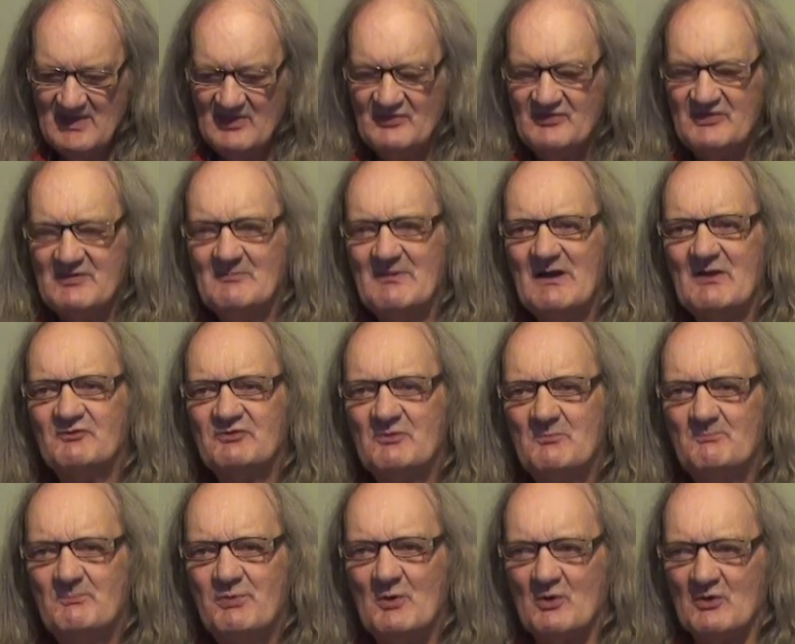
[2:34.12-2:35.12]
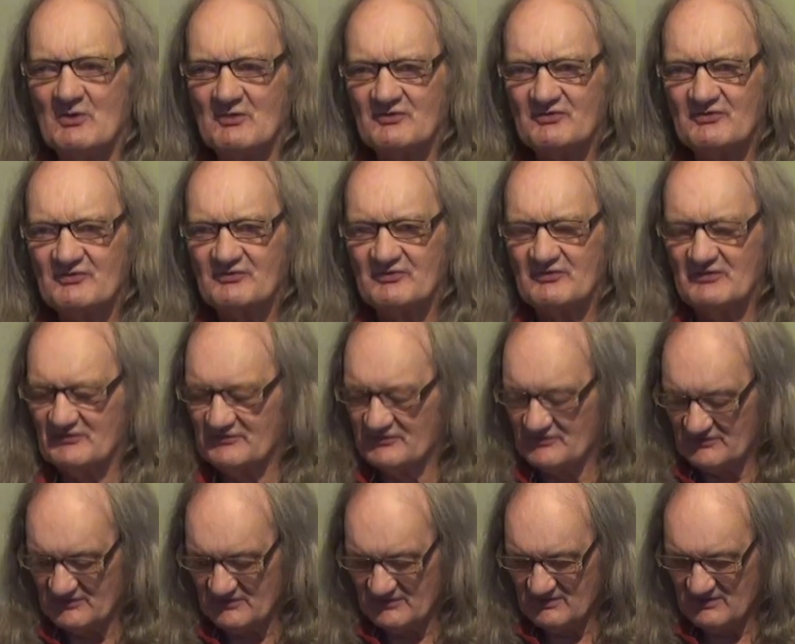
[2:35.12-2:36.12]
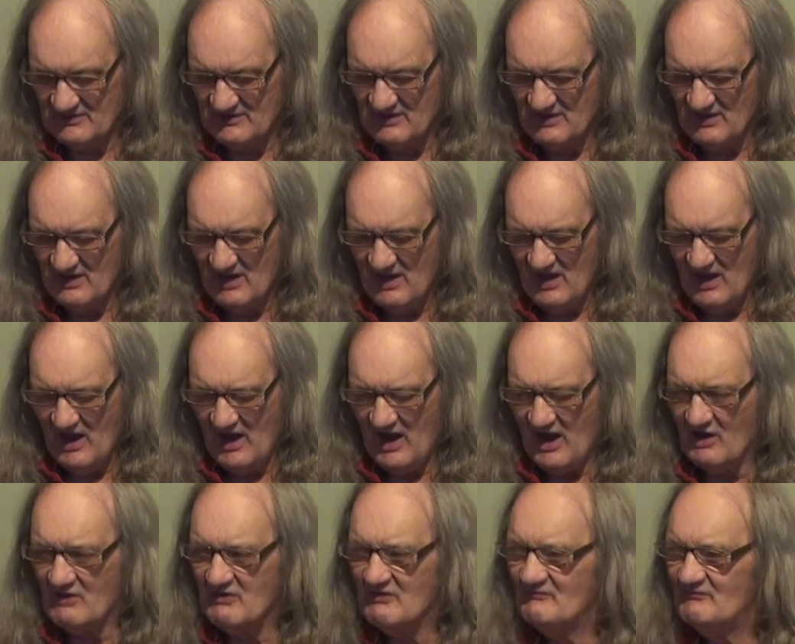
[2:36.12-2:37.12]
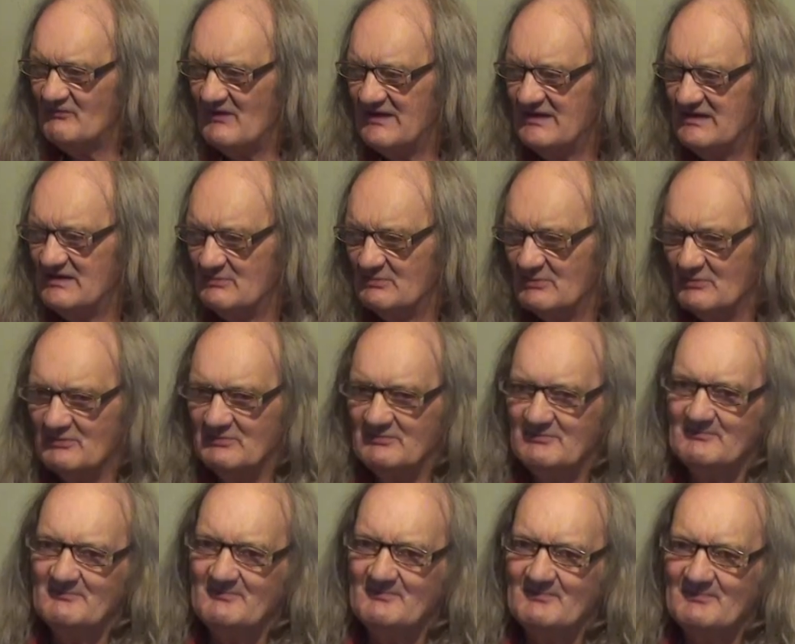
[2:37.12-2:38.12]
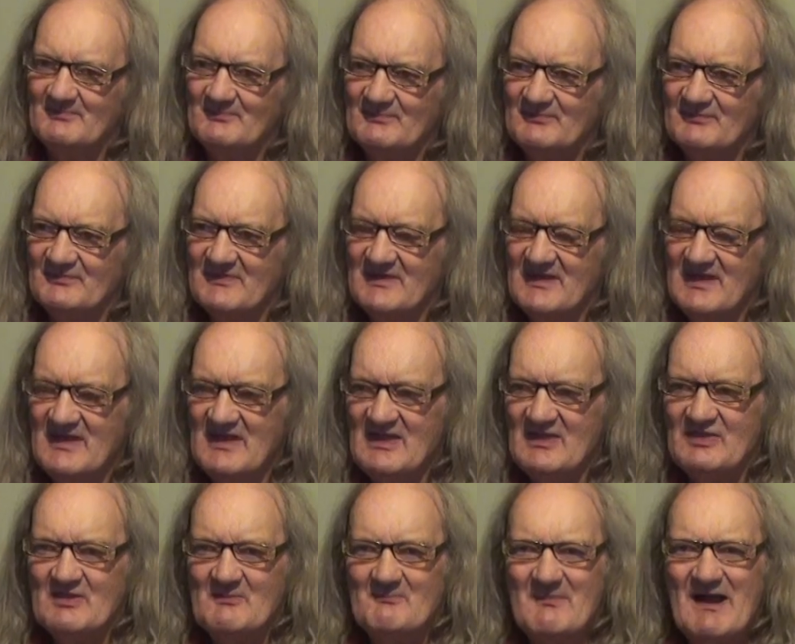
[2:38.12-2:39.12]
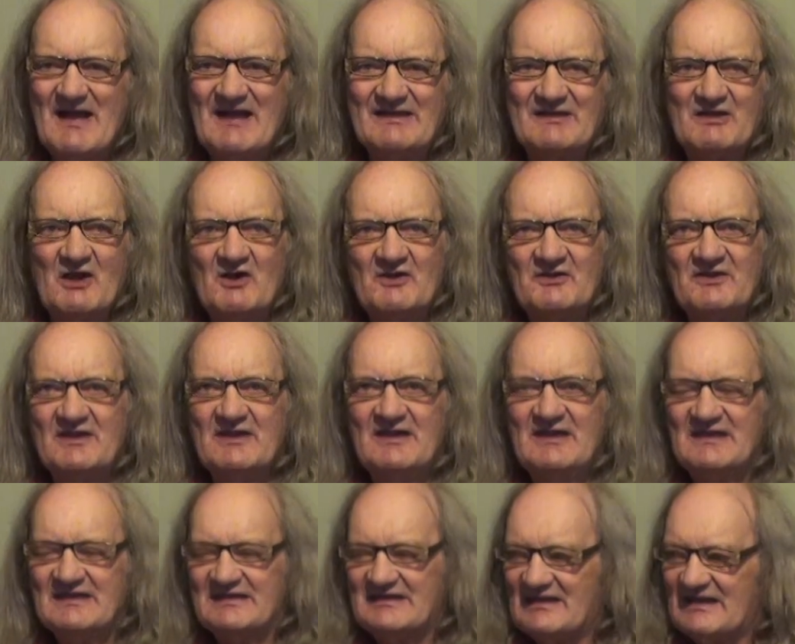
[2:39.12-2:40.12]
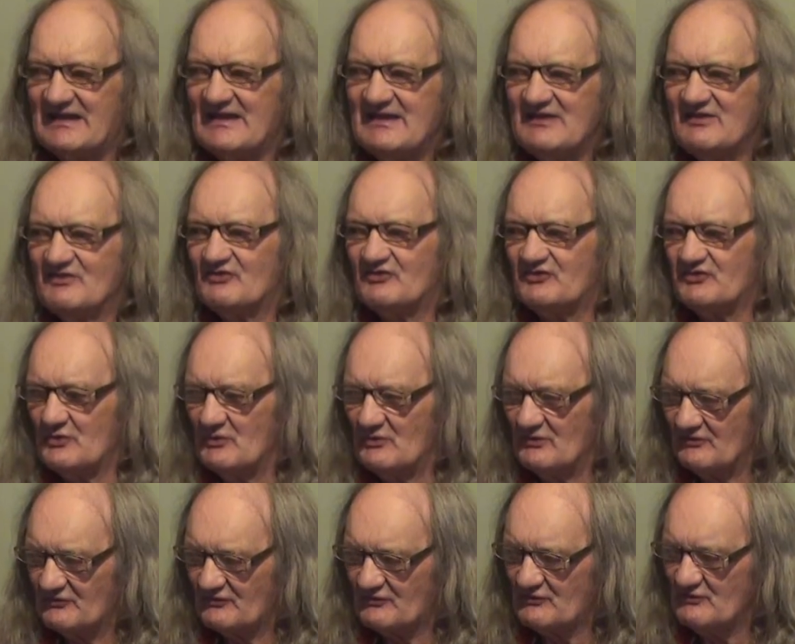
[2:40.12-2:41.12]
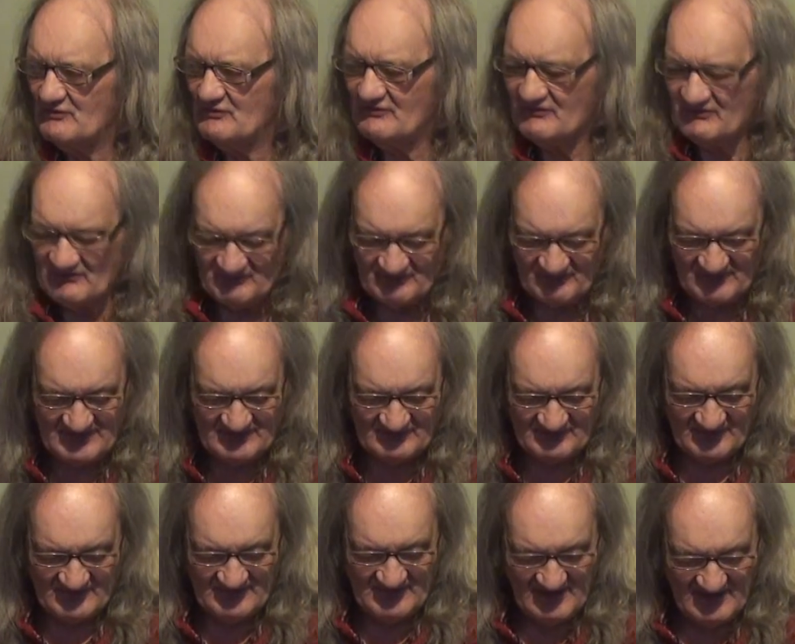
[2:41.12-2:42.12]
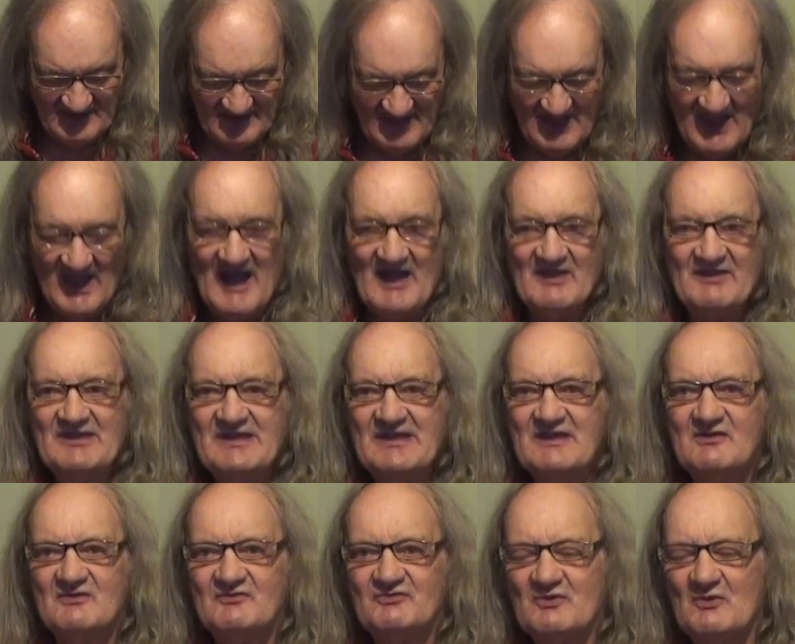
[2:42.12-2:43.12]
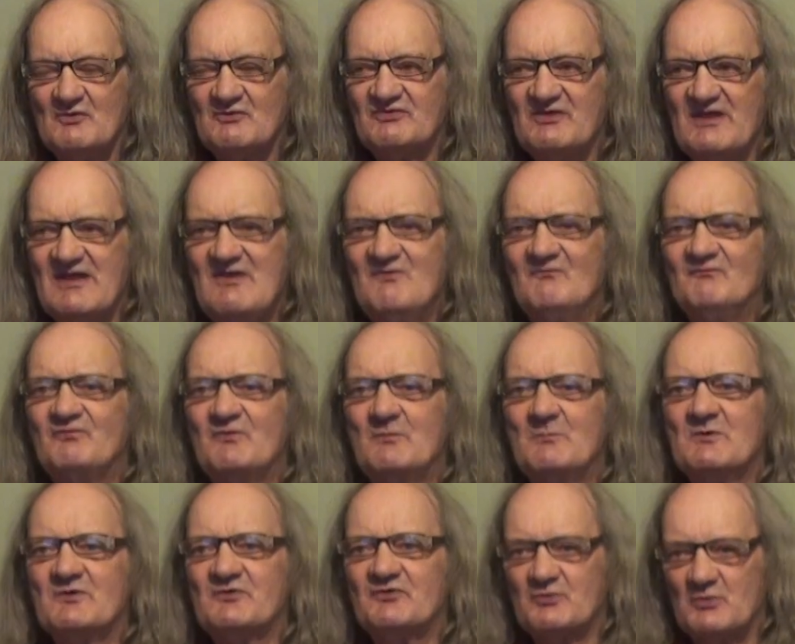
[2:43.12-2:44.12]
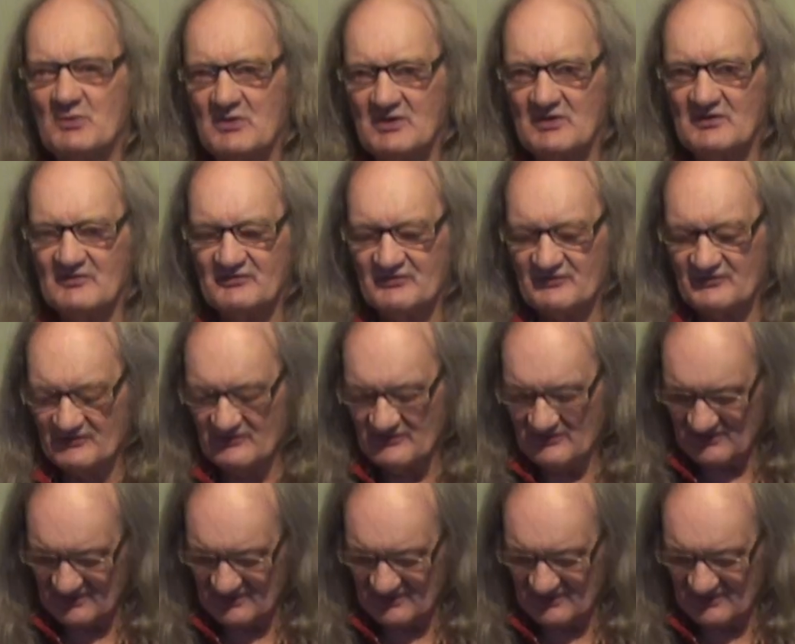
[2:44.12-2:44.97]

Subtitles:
the amount of books that are available that man kind of clings to as soon as he sees it and hears those infamous words,